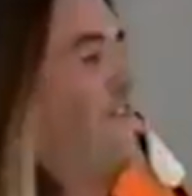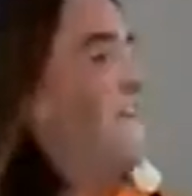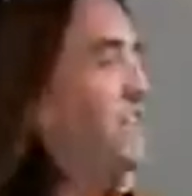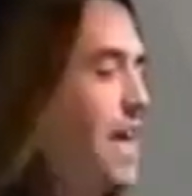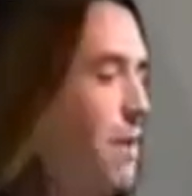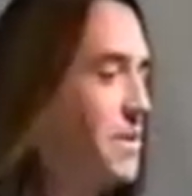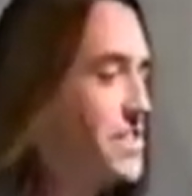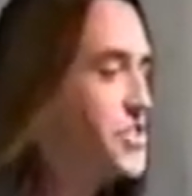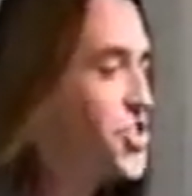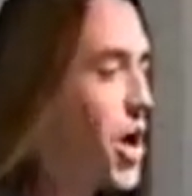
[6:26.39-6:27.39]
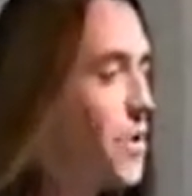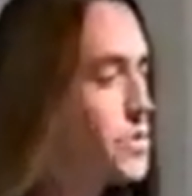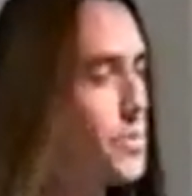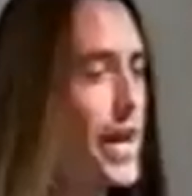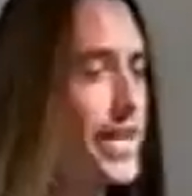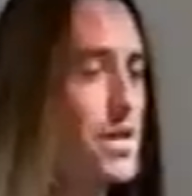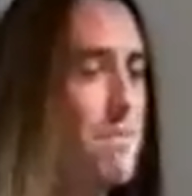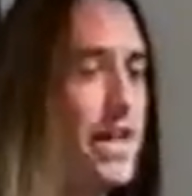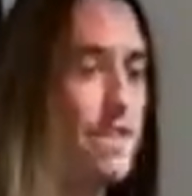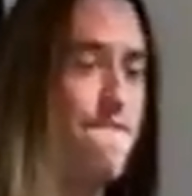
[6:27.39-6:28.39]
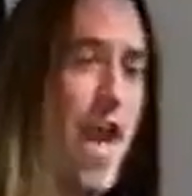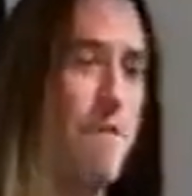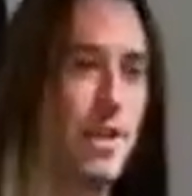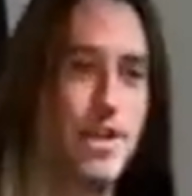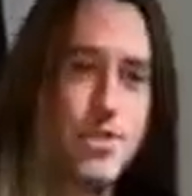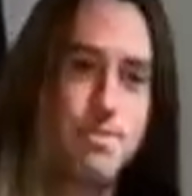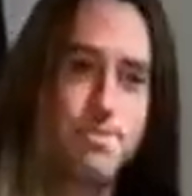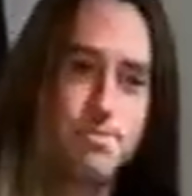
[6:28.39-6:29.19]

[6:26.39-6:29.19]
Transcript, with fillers: favorite time of the show is when we get to meet the families.